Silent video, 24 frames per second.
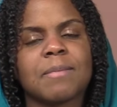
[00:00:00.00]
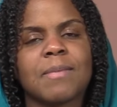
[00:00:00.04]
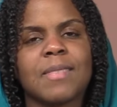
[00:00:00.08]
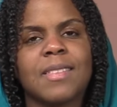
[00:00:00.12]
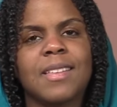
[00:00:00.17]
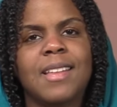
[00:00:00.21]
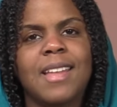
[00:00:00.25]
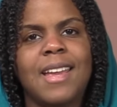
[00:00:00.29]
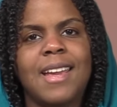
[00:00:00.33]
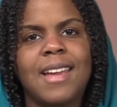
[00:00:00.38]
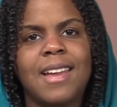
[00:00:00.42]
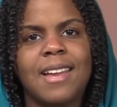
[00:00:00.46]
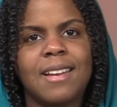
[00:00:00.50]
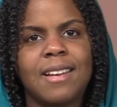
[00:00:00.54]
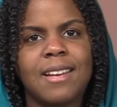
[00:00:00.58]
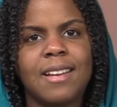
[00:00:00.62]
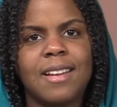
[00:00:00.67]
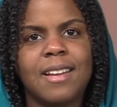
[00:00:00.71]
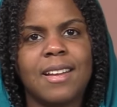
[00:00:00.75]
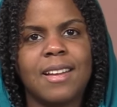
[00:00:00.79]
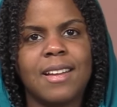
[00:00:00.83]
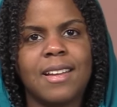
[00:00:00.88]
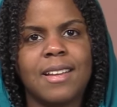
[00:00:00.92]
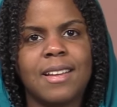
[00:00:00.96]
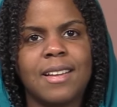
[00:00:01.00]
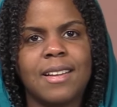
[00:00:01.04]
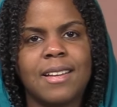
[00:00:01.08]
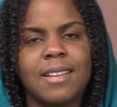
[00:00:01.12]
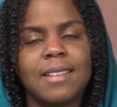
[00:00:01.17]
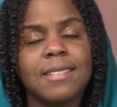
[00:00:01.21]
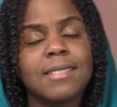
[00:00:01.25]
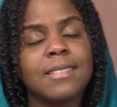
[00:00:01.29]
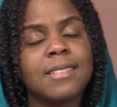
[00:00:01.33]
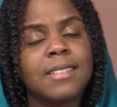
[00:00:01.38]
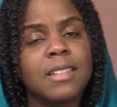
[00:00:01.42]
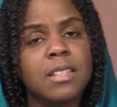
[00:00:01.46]
Then
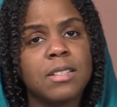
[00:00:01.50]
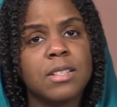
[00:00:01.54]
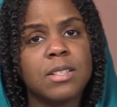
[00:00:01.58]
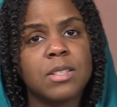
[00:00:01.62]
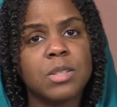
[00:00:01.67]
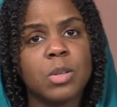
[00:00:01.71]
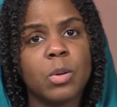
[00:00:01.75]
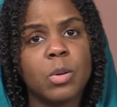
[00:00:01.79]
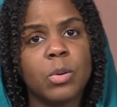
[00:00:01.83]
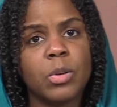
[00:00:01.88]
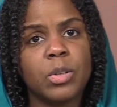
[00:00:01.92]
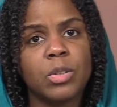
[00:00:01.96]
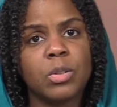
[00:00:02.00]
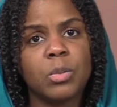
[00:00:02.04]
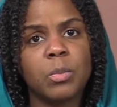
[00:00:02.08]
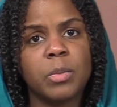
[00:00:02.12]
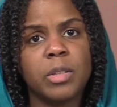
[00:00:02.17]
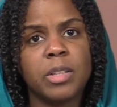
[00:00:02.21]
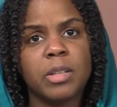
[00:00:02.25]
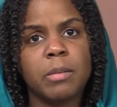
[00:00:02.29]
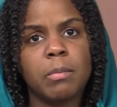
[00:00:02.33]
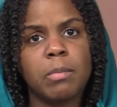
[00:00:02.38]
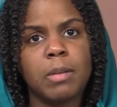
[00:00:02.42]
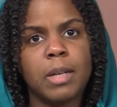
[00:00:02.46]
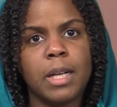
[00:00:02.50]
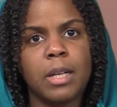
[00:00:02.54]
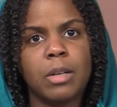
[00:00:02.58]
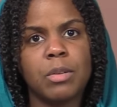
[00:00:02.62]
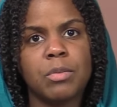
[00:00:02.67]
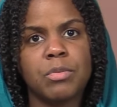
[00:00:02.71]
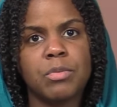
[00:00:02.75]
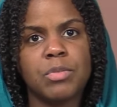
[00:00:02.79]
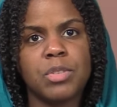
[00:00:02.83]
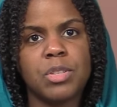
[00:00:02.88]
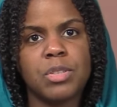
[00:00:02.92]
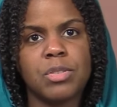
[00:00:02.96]
this is going to be the plane
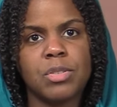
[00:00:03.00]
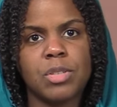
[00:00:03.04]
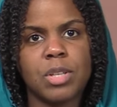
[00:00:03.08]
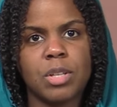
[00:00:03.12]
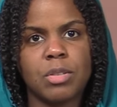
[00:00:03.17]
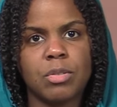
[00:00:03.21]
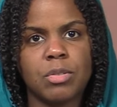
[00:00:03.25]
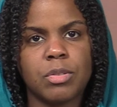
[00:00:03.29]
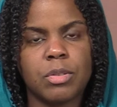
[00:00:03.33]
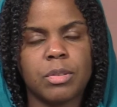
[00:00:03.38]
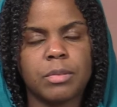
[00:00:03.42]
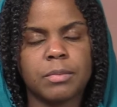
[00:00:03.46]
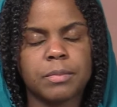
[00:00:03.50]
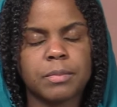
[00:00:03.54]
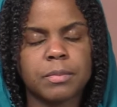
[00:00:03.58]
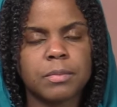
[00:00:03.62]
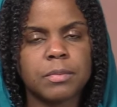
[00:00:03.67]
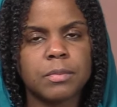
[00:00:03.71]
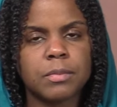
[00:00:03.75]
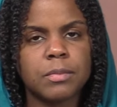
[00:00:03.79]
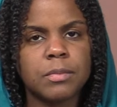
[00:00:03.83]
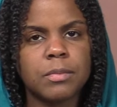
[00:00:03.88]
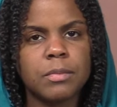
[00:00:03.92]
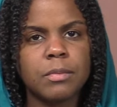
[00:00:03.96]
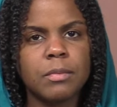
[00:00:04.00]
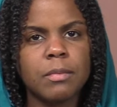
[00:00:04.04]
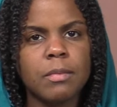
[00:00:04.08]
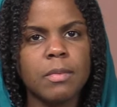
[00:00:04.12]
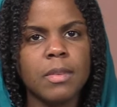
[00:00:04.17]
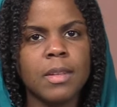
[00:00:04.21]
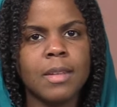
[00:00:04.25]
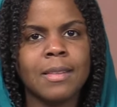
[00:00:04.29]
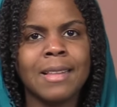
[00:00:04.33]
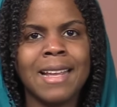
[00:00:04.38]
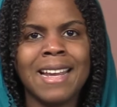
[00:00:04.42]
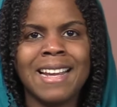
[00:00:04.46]
of this center.
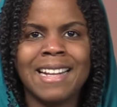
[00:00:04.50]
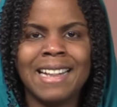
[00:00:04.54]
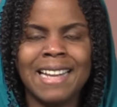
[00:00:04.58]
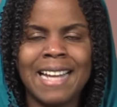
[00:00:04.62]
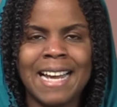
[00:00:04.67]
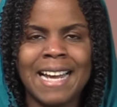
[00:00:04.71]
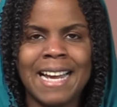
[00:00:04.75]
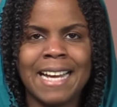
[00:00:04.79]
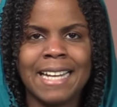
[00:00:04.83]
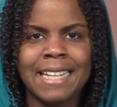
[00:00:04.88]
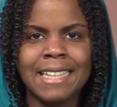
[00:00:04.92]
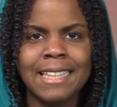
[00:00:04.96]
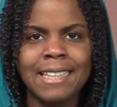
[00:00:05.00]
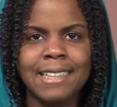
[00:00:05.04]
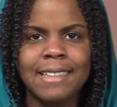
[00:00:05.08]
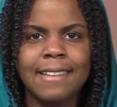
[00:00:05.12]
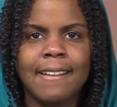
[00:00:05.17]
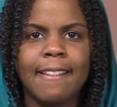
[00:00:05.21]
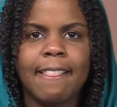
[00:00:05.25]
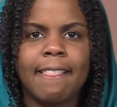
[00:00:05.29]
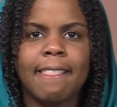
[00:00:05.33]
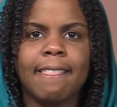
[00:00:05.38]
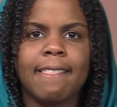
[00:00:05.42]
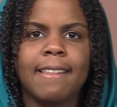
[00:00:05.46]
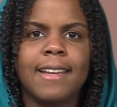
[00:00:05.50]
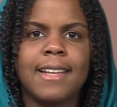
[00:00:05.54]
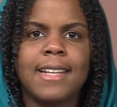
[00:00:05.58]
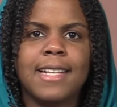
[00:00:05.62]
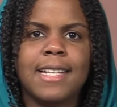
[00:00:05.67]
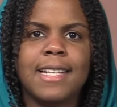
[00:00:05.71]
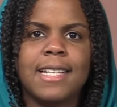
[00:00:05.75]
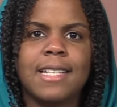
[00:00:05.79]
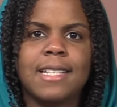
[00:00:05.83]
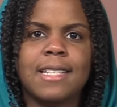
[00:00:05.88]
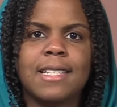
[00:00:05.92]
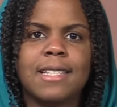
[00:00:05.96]
The gland,
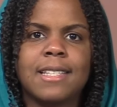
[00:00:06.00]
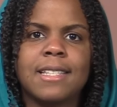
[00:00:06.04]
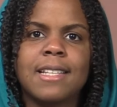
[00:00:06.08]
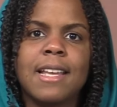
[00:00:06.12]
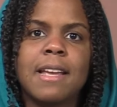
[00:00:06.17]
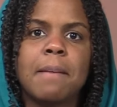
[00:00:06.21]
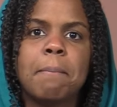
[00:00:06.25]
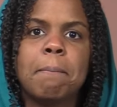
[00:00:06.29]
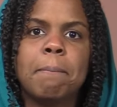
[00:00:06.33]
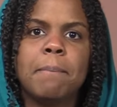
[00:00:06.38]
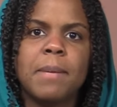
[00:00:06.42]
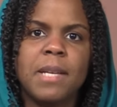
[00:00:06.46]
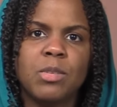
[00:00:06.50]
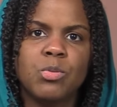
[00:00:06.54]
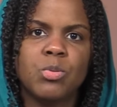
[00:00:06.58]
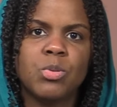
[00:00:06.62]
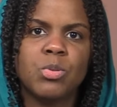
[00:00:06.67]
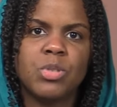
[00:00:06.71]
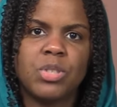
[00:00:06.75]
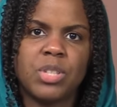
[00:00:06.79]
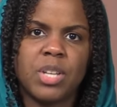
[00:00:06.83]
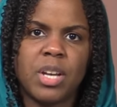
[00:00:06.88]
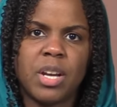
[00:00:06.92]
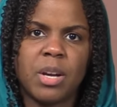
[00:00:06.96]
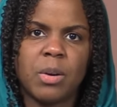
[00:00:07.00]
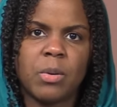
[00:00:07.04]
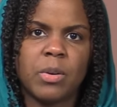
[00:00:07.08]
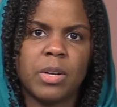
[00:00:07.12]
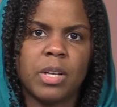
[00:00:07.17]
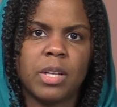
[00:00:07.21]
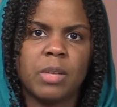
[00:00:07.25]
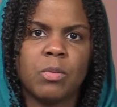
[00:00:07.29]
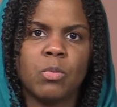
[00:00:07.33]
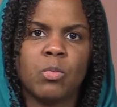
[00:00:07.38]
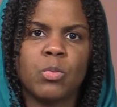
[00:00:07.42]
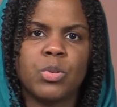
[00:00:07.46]
it's the
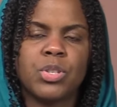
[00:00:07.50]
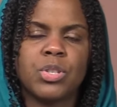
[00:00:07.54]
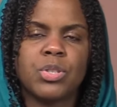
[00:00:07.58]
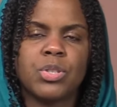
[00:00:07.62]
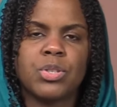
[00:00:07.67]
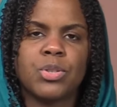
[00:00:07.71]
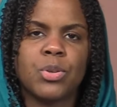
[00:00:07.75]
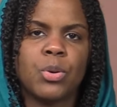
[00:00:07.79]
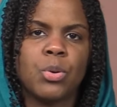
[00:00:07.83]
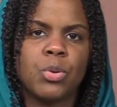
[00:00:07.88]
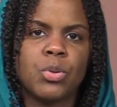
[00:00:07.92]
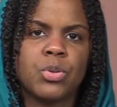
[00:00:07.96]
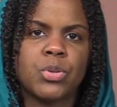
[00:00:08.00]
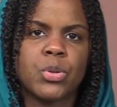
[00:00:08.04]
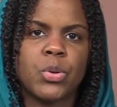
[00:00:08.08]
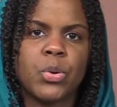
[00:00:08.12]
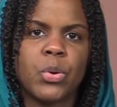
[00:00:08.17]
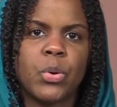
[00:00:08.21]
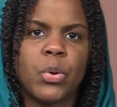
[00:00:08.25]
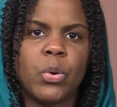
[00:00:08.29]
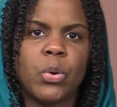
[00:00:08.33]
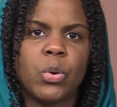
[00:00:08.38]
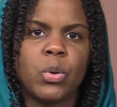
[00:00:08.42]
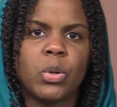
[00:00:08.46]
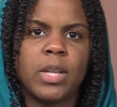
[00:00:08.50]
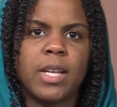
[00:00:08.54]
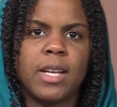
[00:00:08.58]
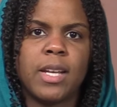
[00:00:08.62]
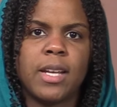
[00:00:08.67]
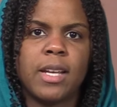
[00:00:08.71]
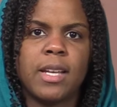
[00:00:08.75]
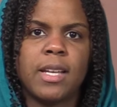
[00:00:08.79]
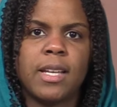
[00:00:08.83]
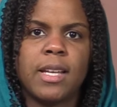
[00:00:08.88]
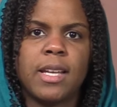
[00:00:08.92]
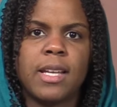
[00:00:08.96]
pituitary, which is also called
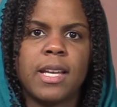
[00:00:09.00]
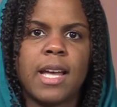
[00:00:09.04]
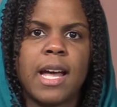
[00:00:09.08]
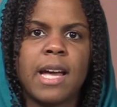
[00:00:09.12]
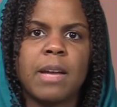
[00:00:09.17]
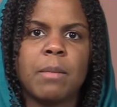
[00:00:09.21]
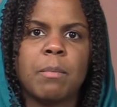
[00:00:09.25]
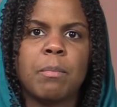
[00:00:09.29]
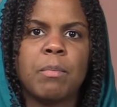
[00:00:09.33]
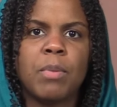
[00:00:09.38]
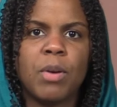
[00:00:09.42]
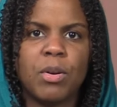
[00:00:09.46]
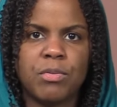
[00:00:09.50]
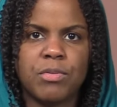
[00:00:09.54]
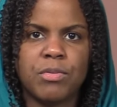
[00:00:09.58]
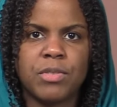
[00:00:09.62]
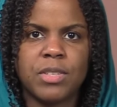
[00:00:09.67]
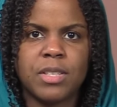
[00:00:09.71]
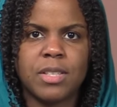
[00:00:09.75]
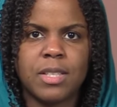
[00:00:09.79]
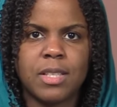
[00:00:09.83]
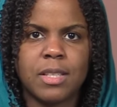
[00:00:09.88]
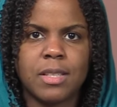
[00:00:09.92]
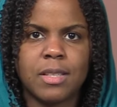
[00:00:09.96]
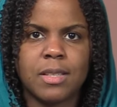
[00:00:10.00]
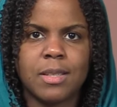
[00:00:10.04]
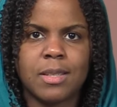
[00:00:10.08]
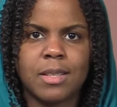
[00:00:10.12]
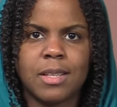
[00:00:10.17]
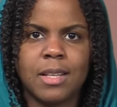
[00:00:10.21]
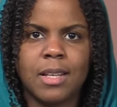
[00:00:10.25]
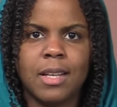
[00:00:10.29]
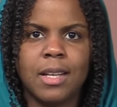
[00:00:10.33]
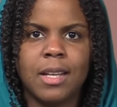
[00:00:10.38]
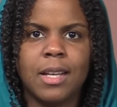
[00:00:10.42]
the hypophysis.